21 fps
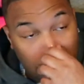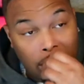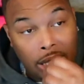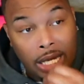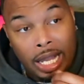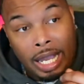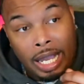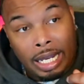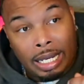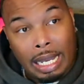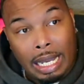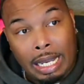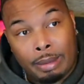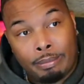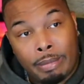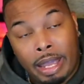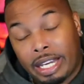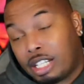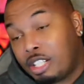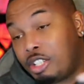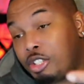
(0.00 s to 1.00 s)
and
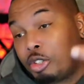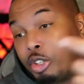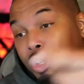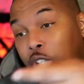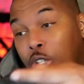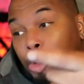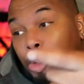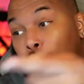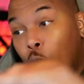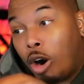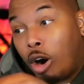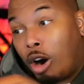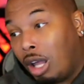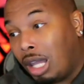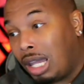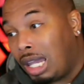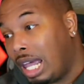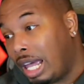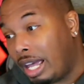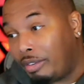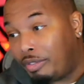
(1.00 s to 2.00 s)
making sure you all
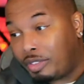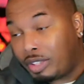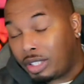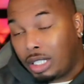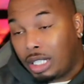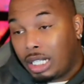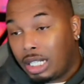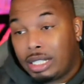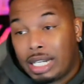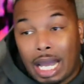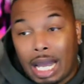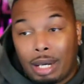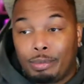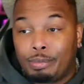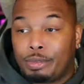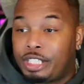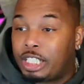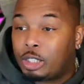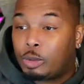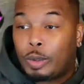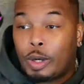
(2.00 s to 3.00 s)
left not
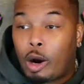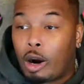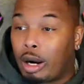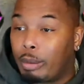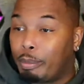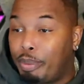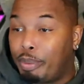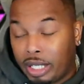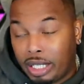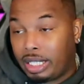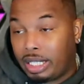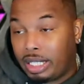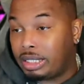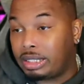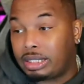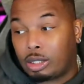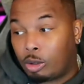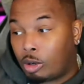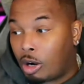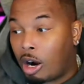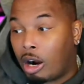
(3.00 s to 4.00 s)
just with our opinions
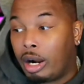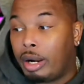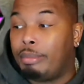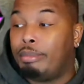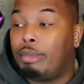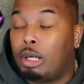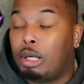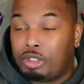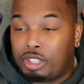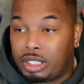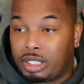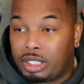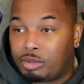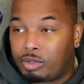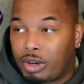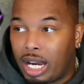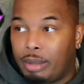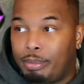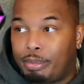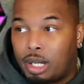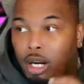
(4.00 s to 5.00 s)
or our emotions,
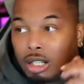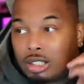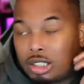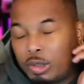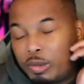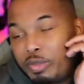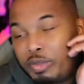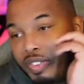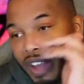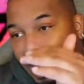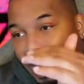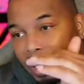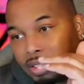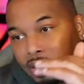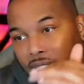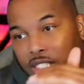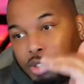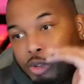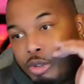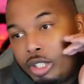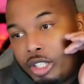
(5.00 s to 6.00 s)
right, but also facts
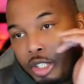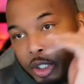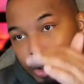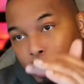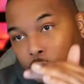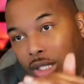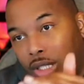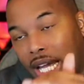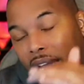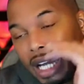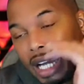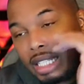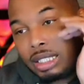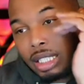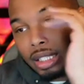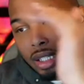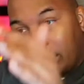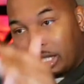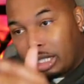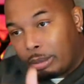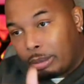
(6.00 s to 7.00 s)
that you can utilize and
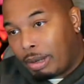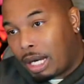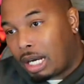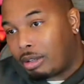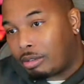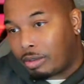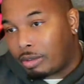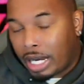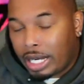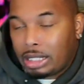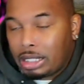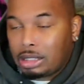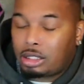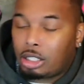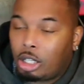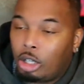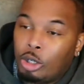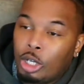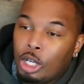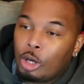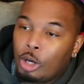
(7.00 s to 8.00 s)
think about, right?
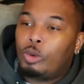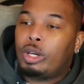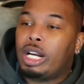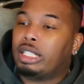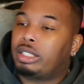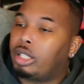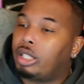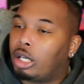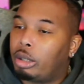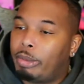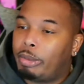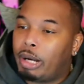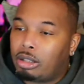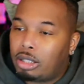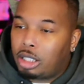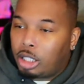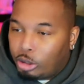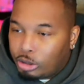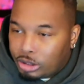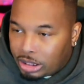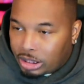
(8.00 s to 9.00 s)
So when they talk about
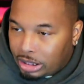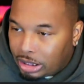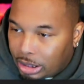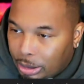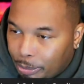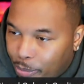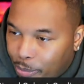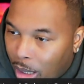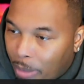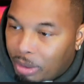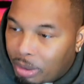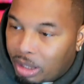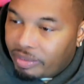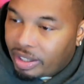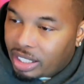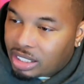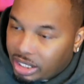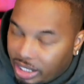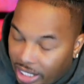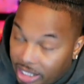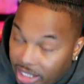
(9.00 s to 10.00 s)
closing the Department of
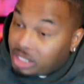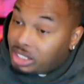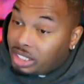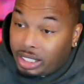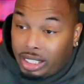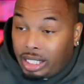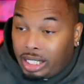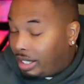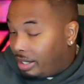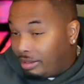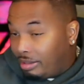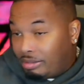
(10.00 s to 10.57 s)
Education, again,